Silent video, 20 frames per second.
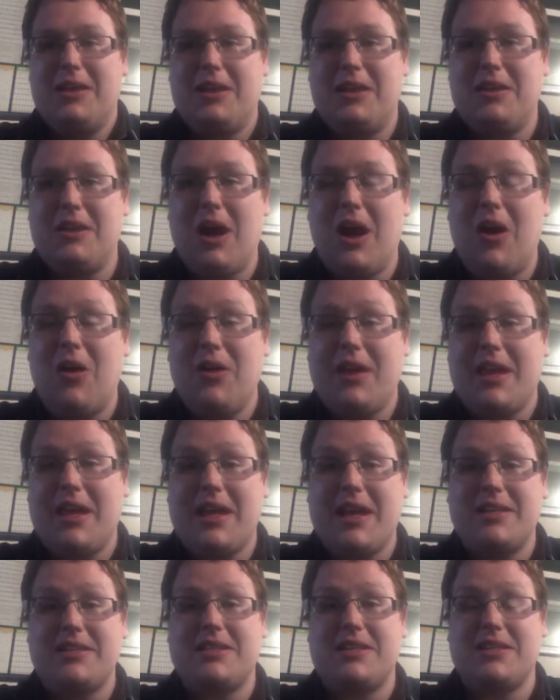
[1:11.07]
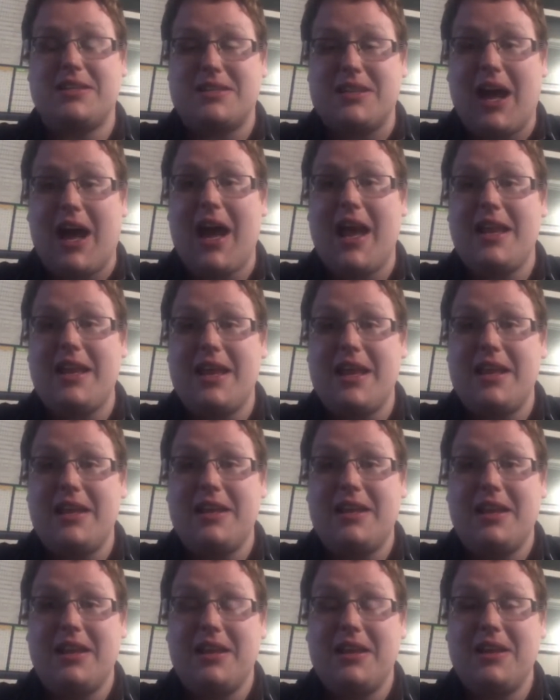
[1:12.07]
you know, he has decided.